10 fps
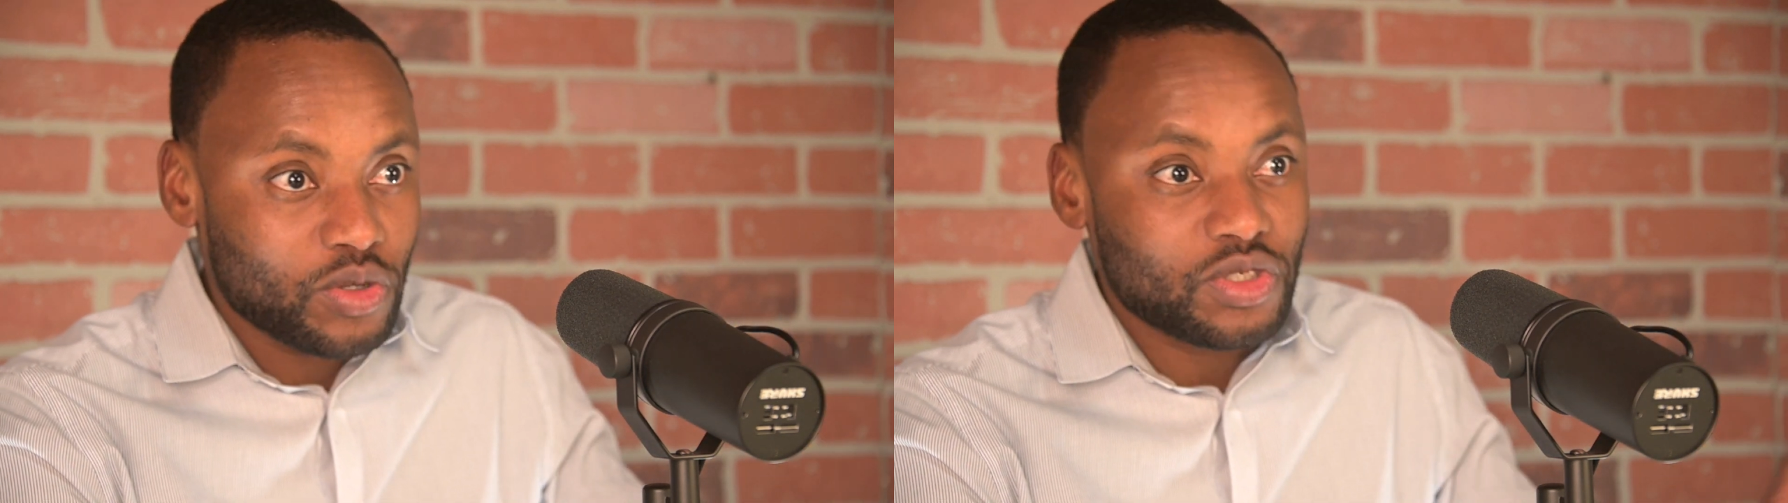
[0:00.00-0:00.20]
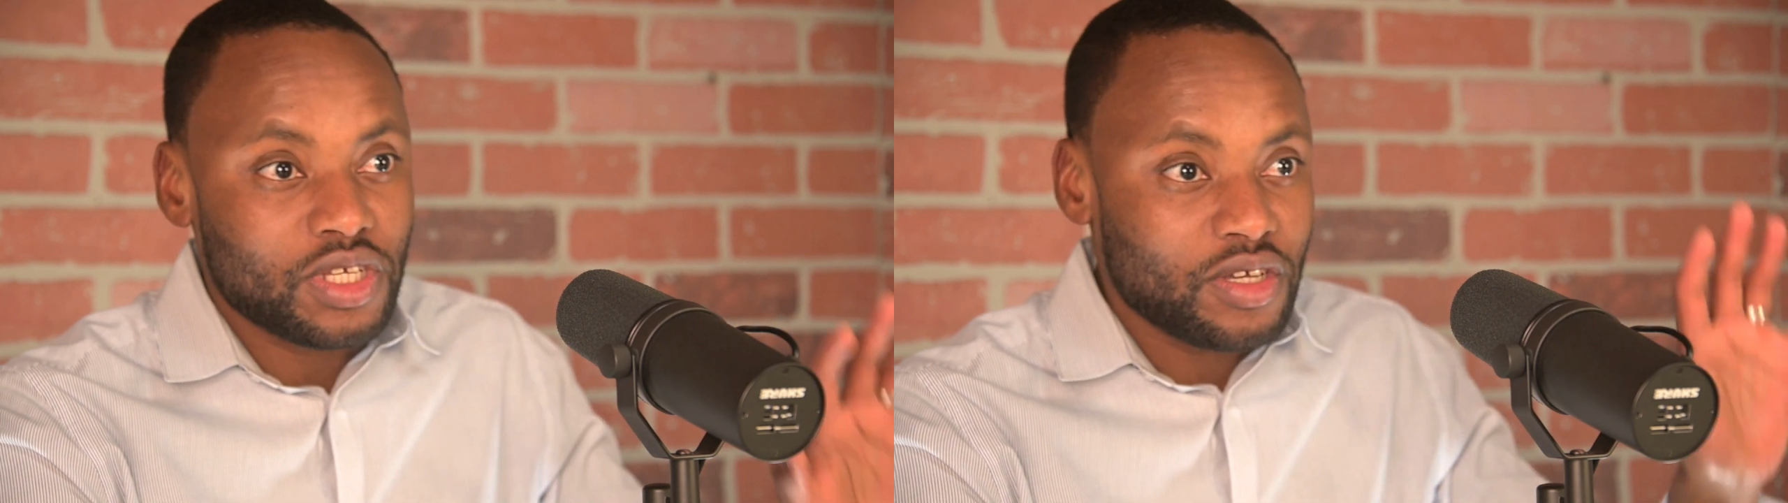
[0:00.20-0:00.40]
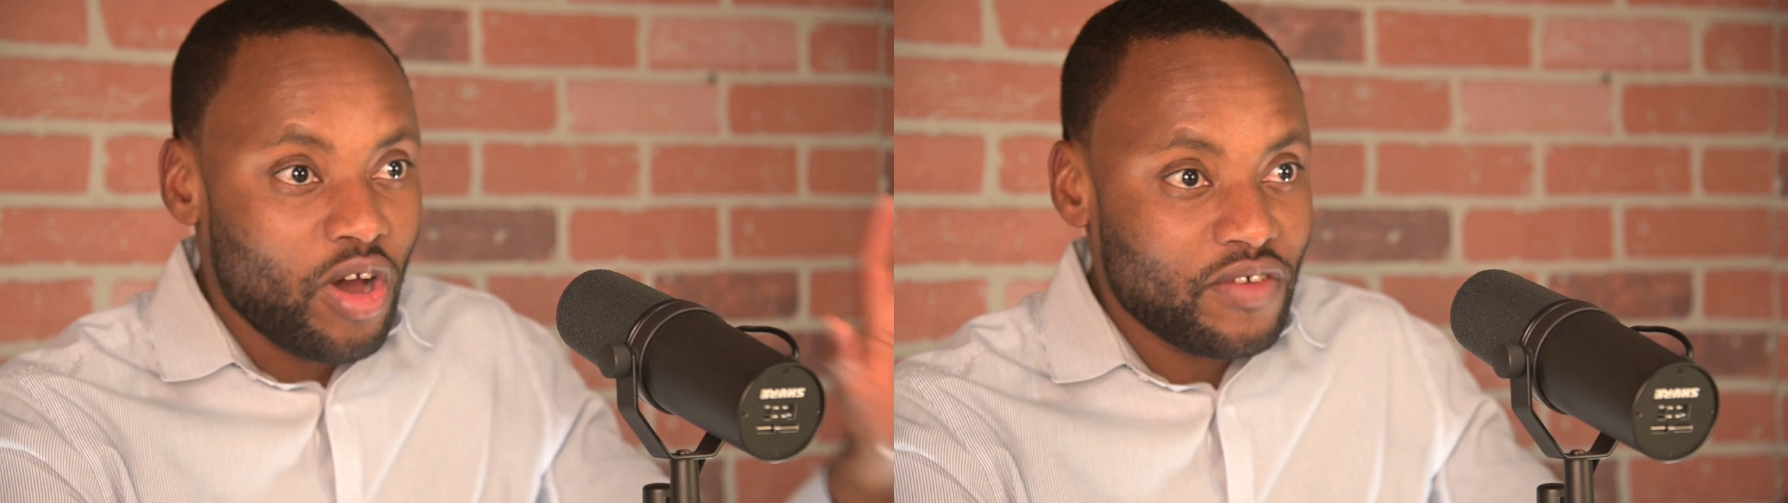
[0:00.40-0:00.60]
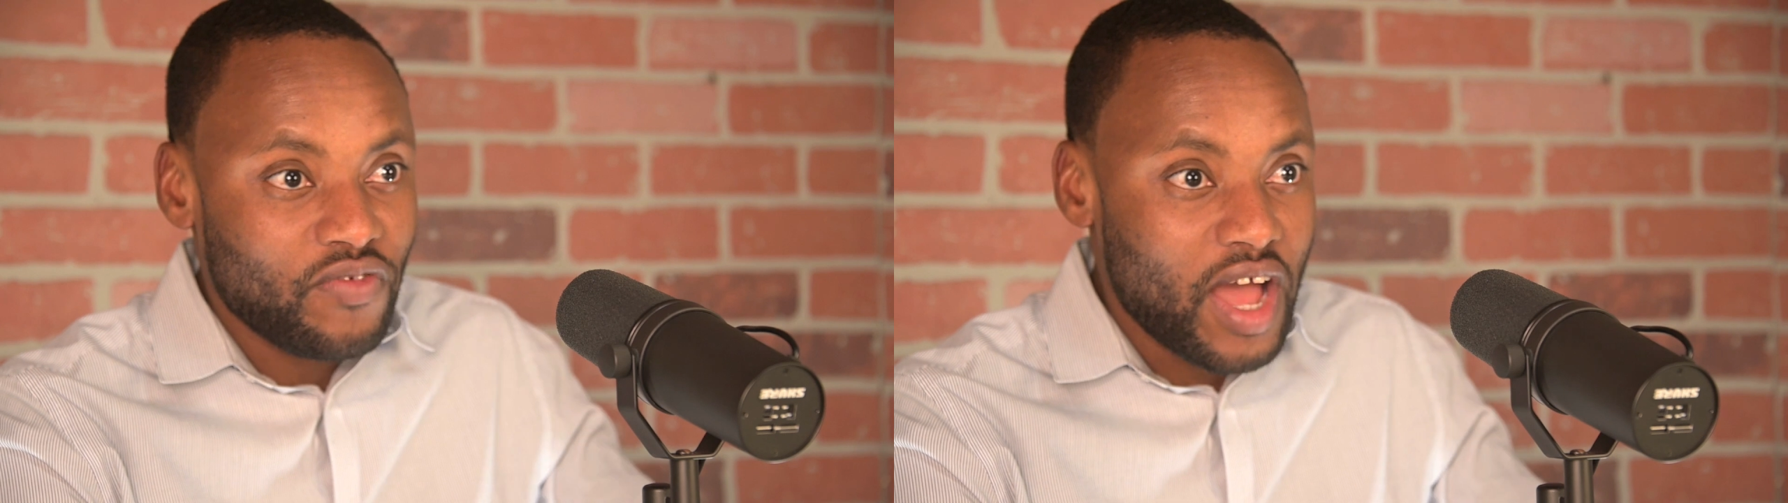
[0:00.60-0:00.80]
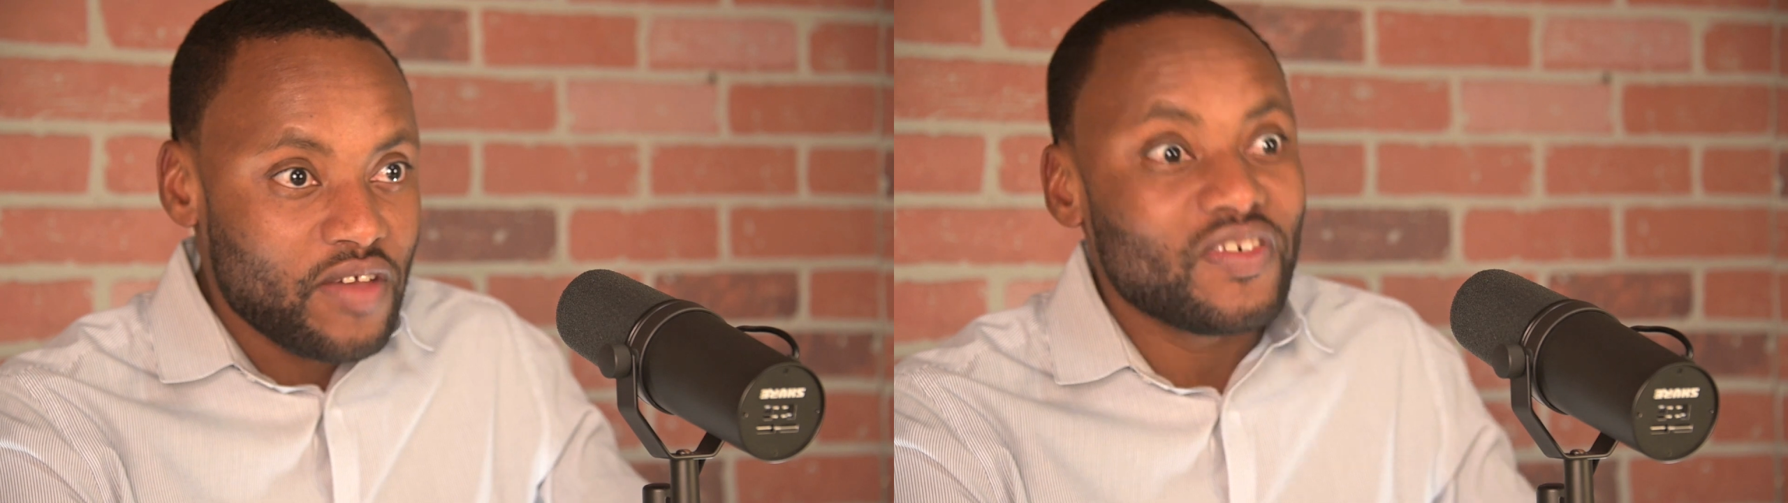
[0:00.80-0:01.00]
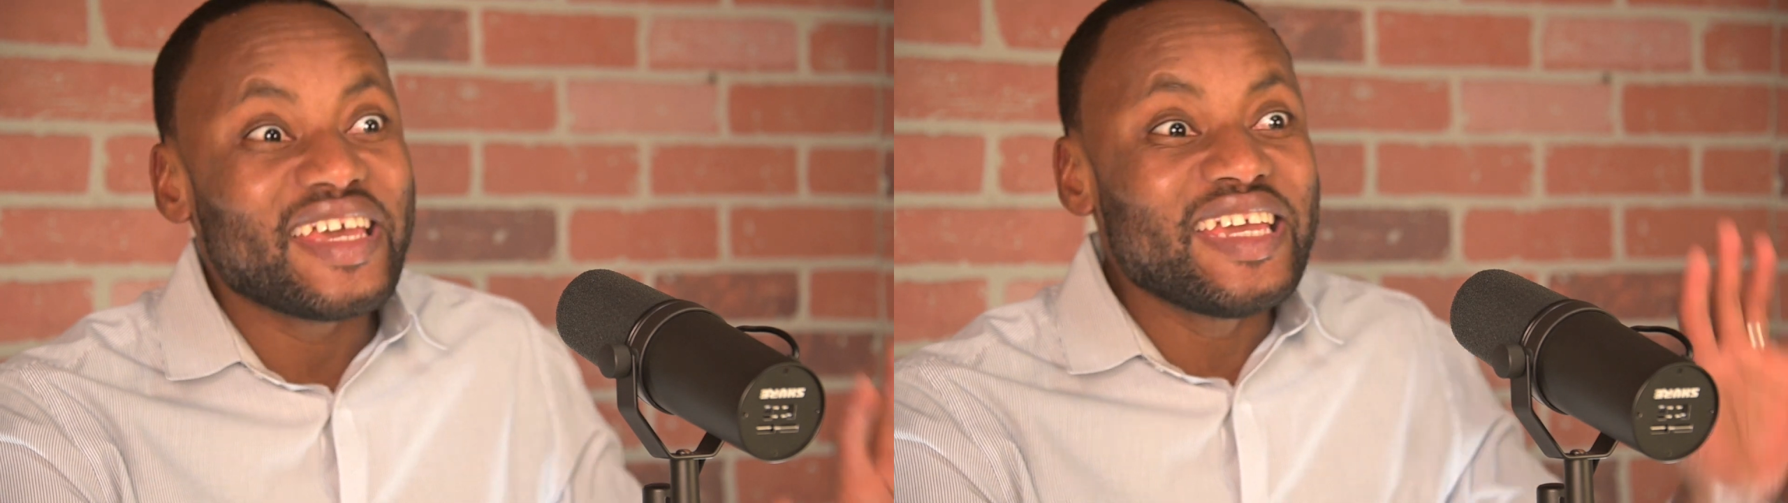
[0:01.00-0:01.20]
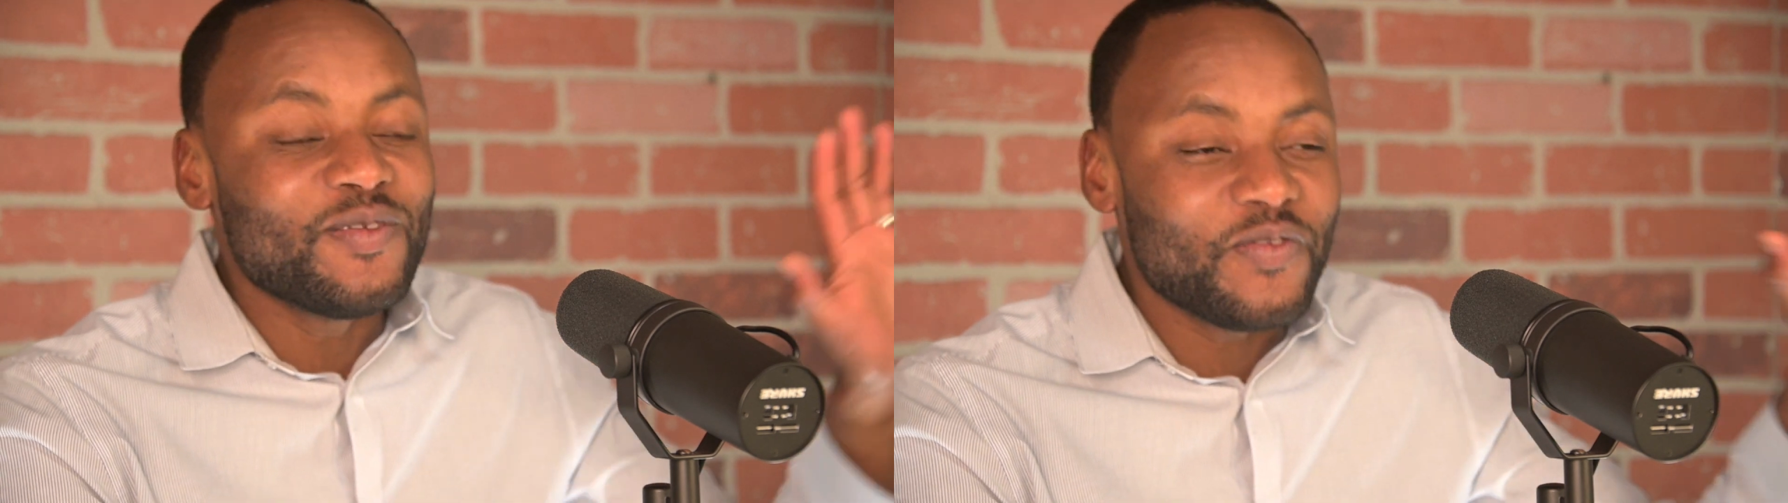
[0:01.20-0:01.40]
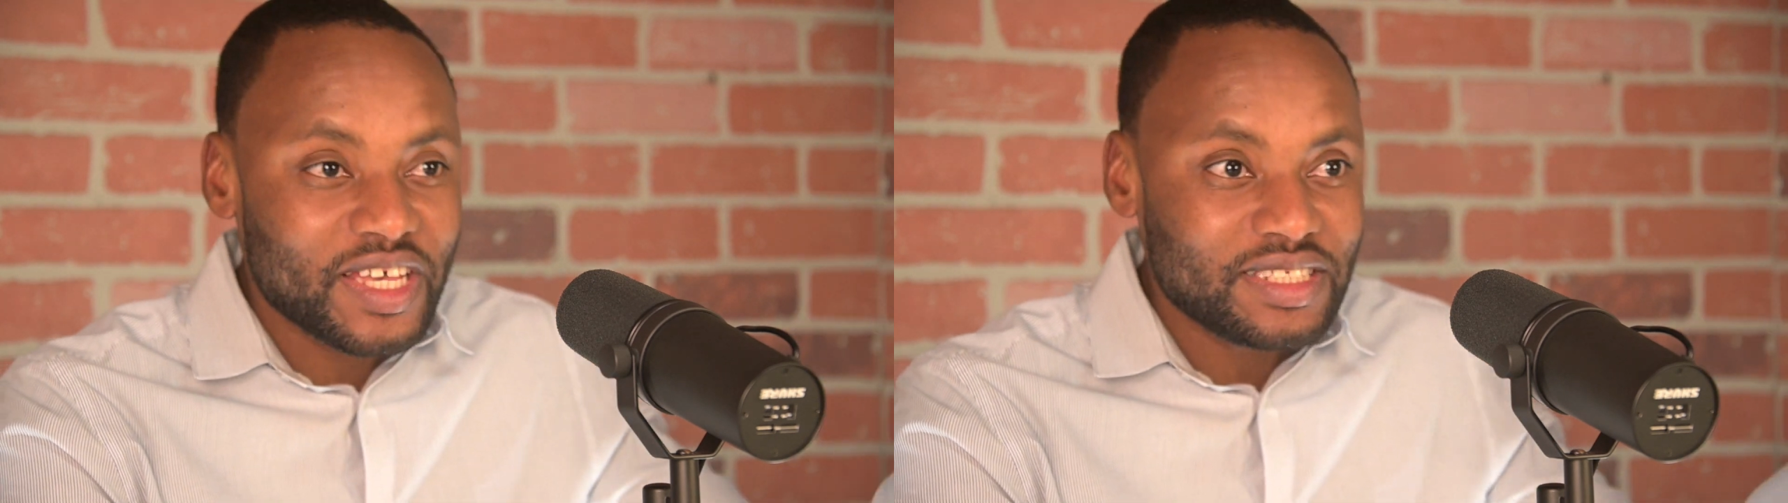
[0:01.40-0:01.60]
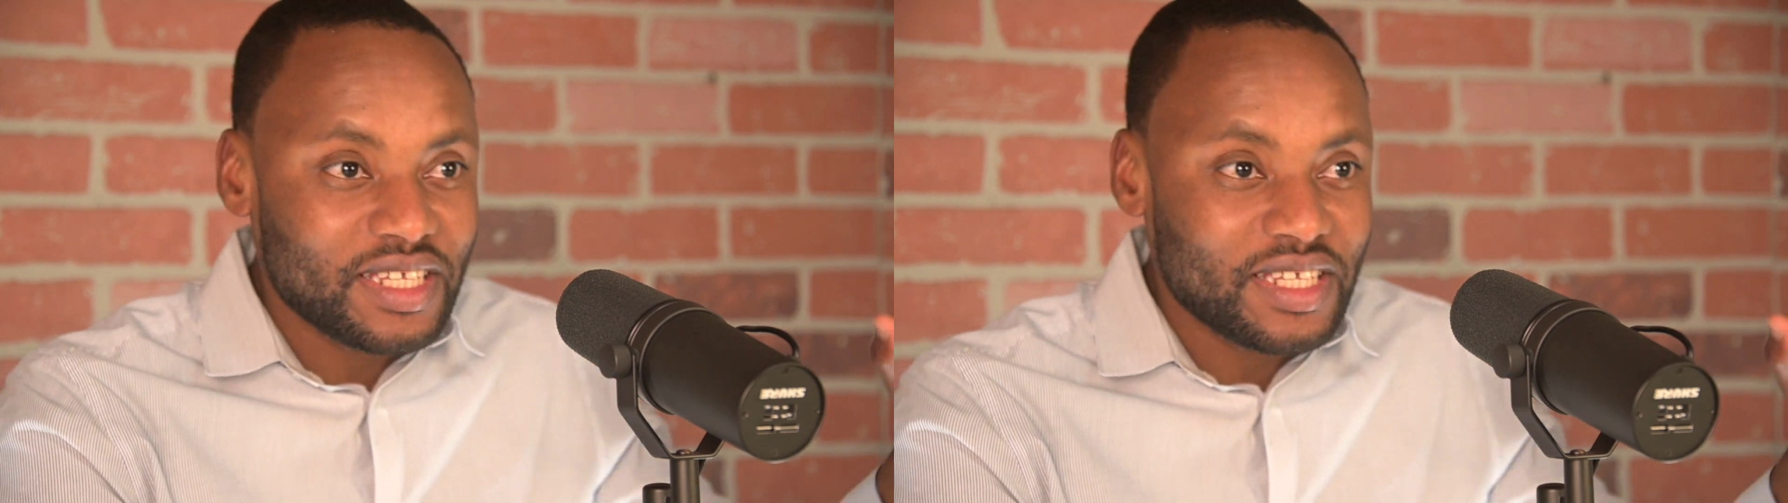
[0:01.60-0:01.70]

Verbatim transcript: So he got five, invested